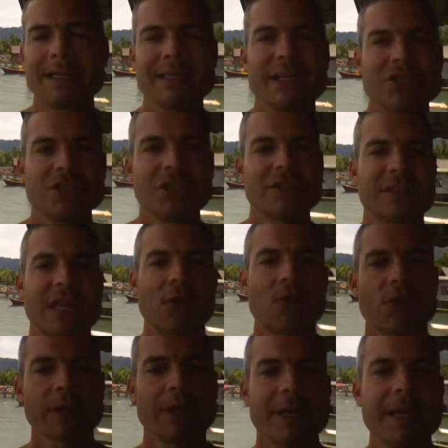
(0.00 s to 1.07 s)
going to ditch it. It's not
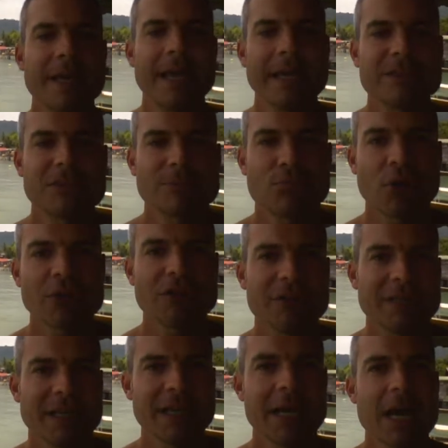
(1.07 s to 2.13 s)
working. It's
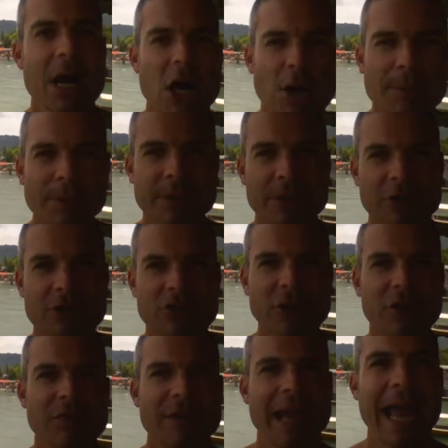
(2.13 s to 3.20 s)
embracing it, humbling
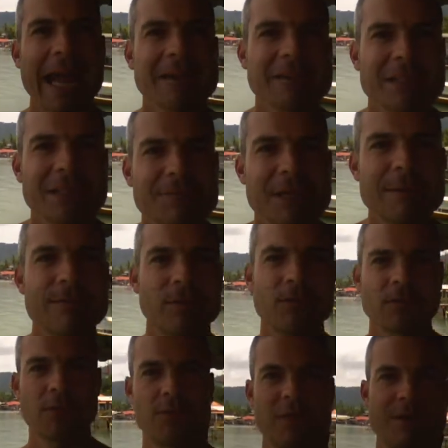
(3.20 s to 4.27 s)
yourself, and asking people
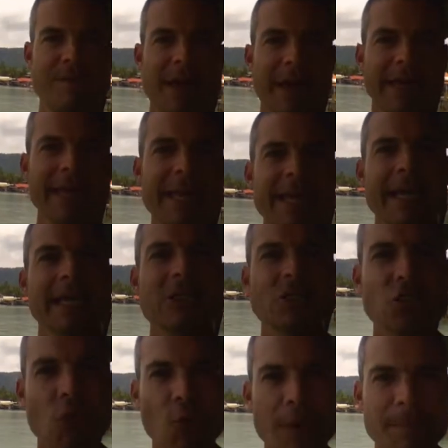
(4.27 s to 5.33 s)
for feedback and
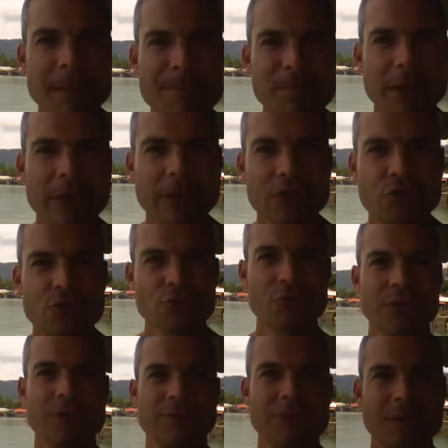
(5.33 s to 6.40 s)
showing people how you
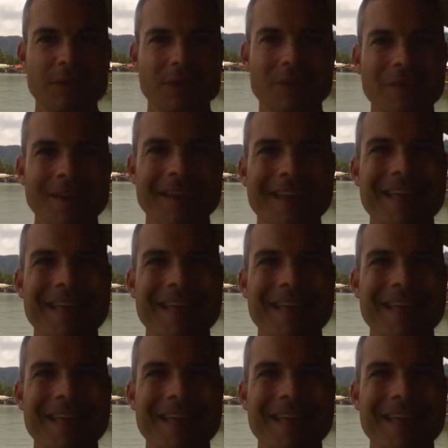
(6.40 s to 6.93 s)
truly feel.